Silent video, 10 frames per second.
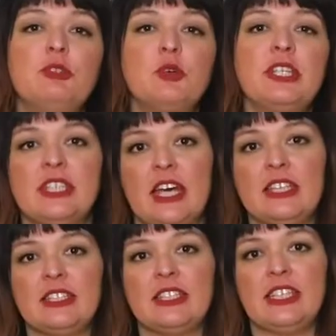Joy
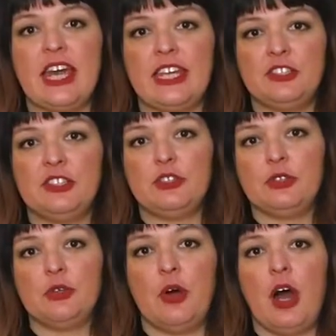says to get it
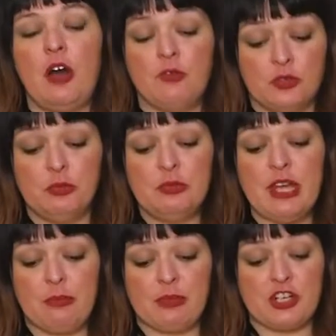to room
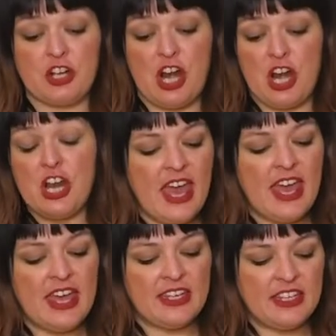temperature,
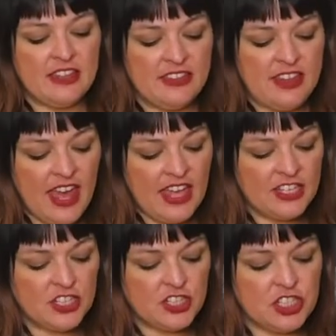and
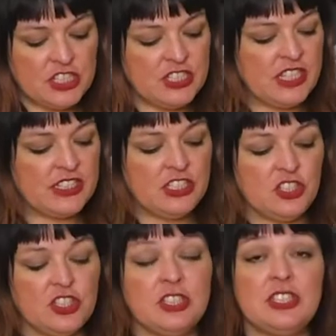then she says to
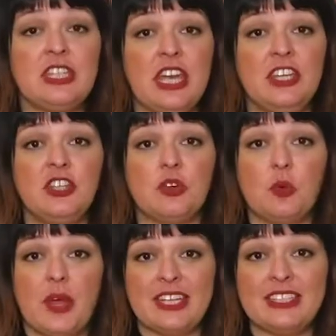just take your
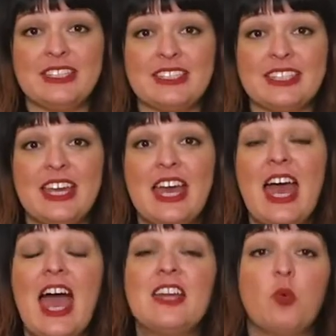whisk
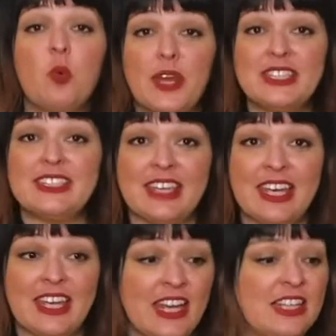and whisk
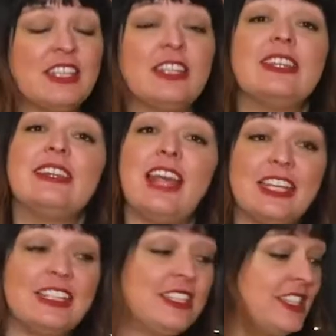it until it
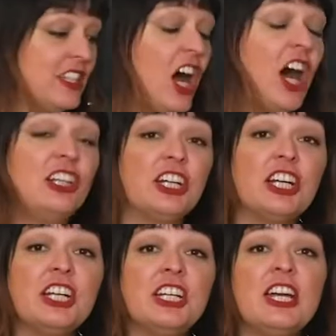lightens in
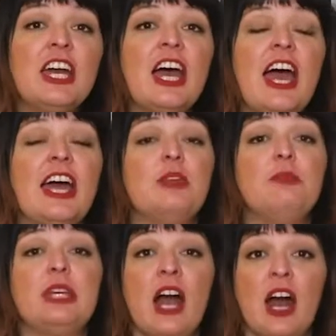color and
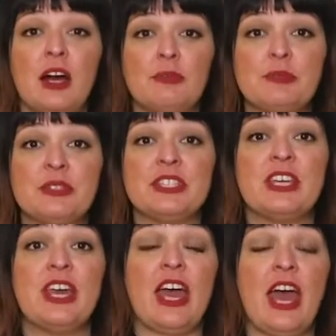becomes
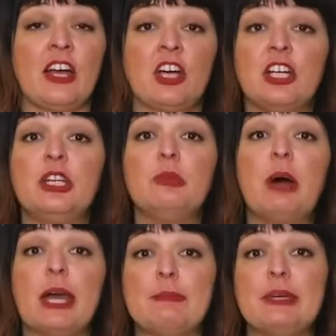a good
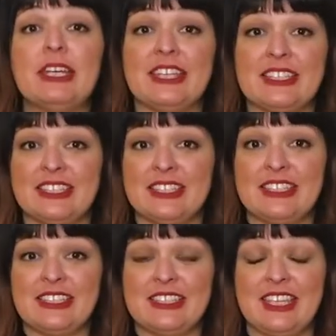piping
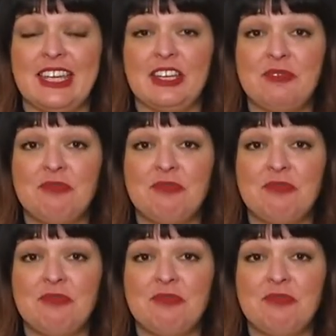consistency.